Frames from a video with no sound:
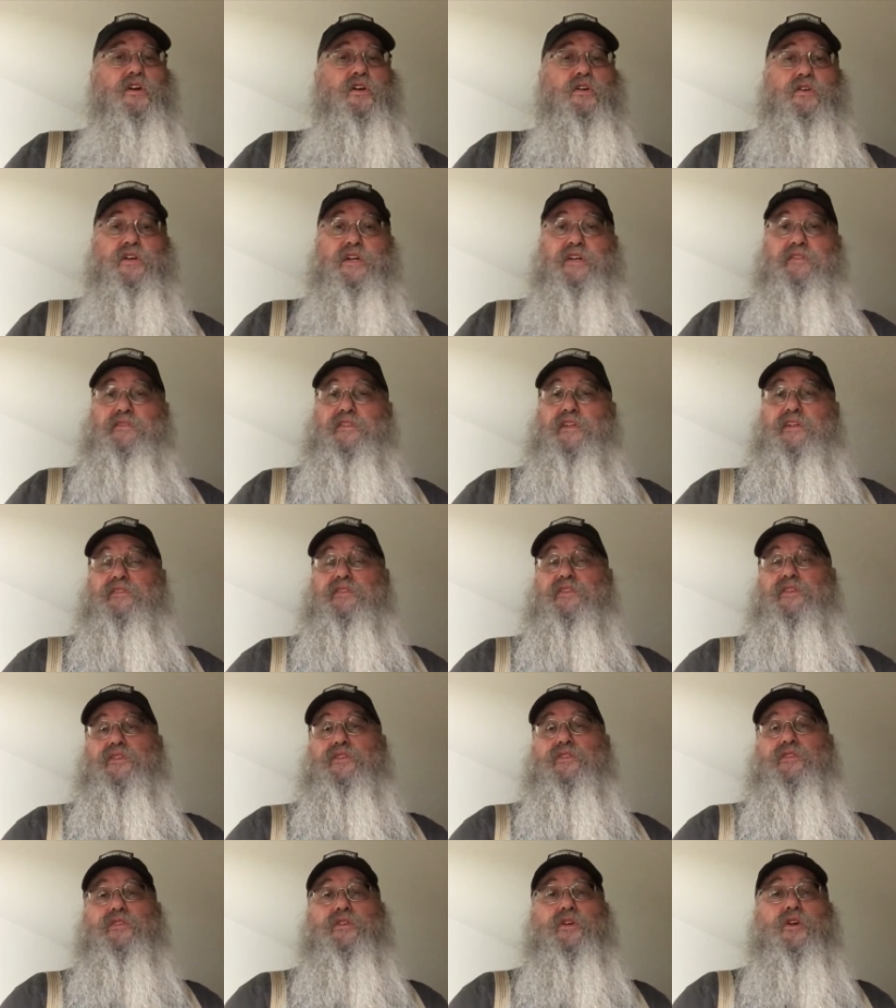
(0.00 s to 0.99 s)
or even if
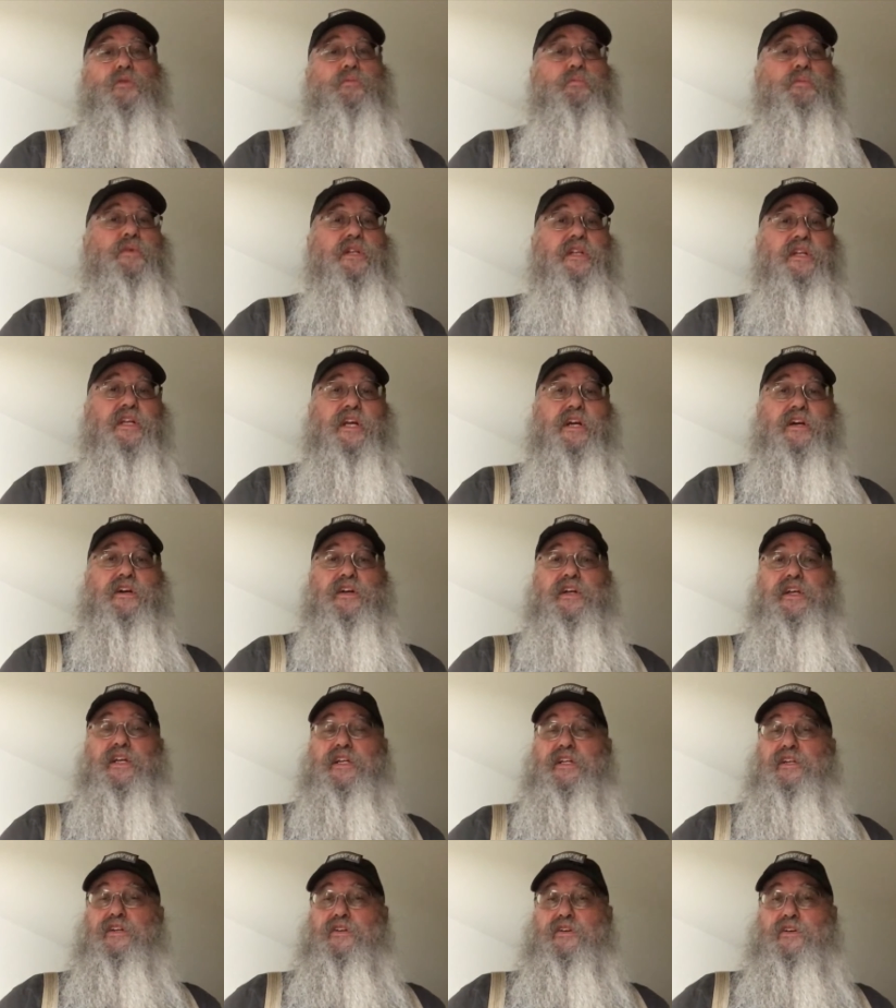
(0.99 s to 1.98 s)
you're open
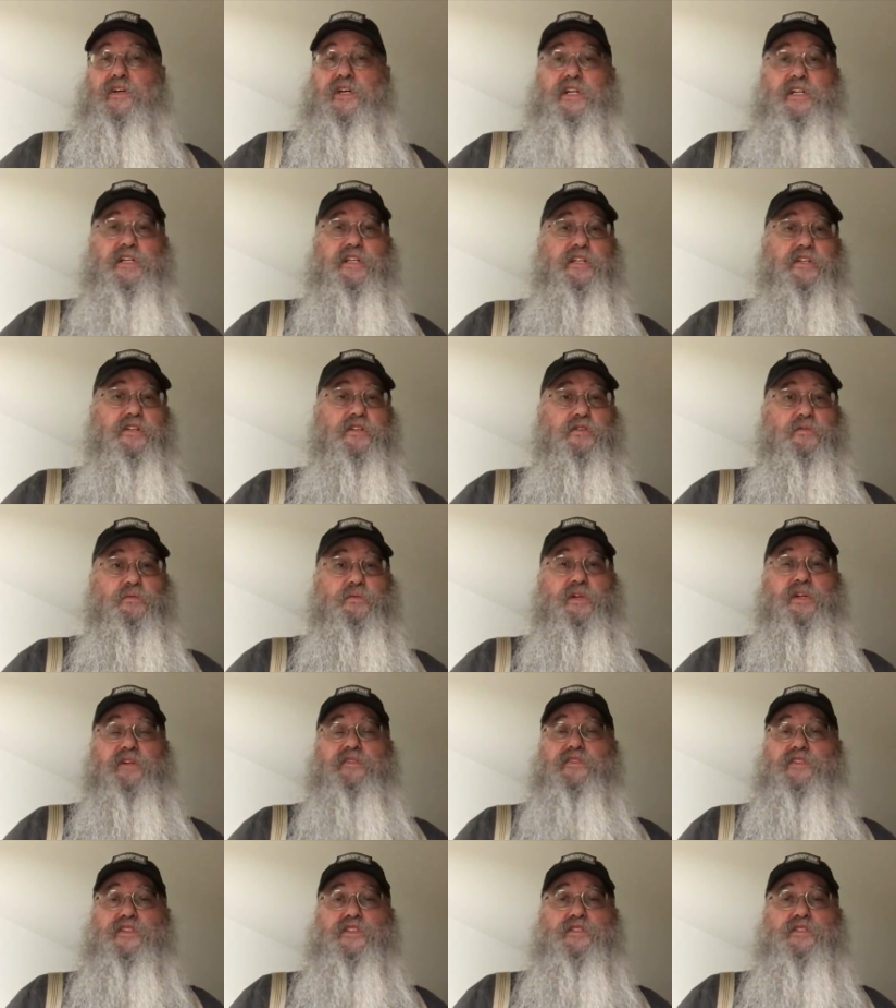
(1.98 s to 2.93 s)
carrying or hunting or whatever.